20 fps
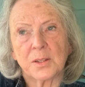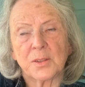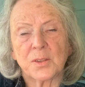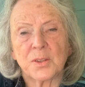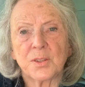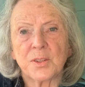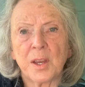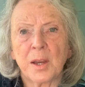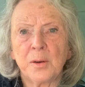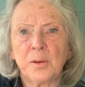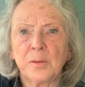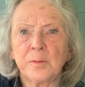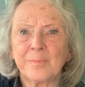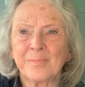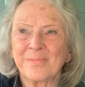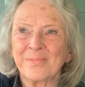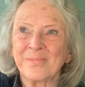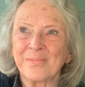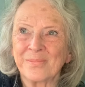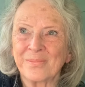So,
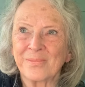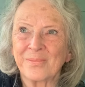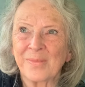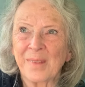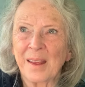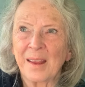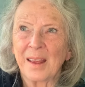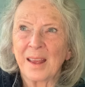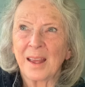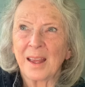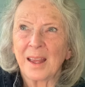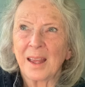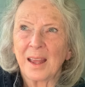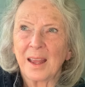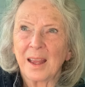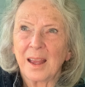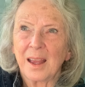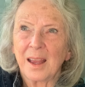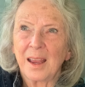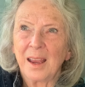
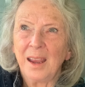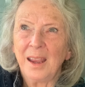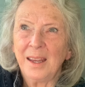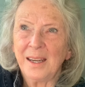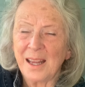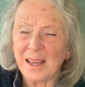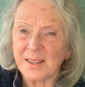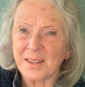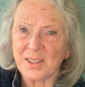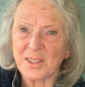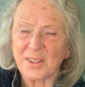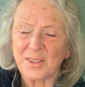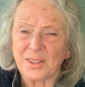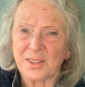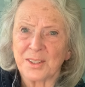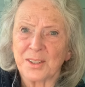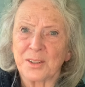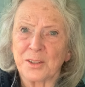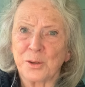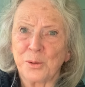in answer
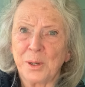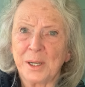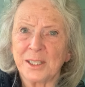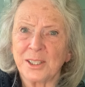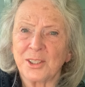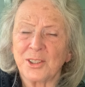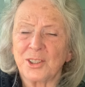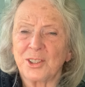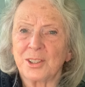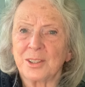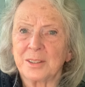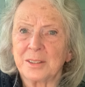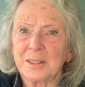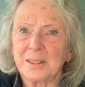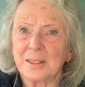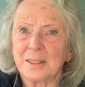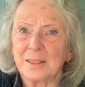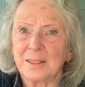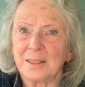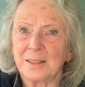to the question,
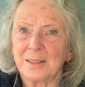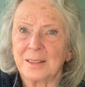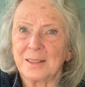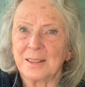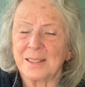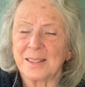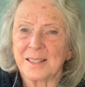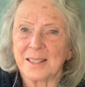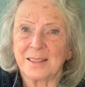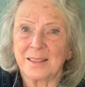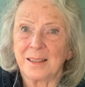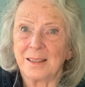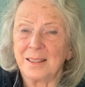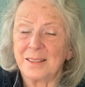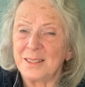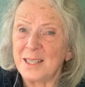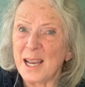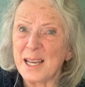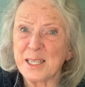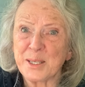it's a
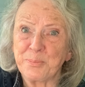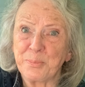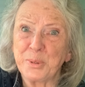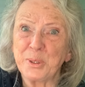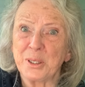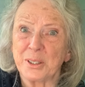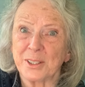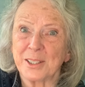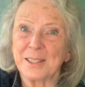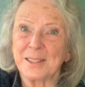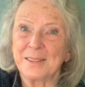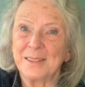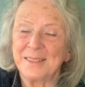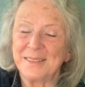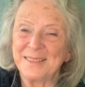yes, but.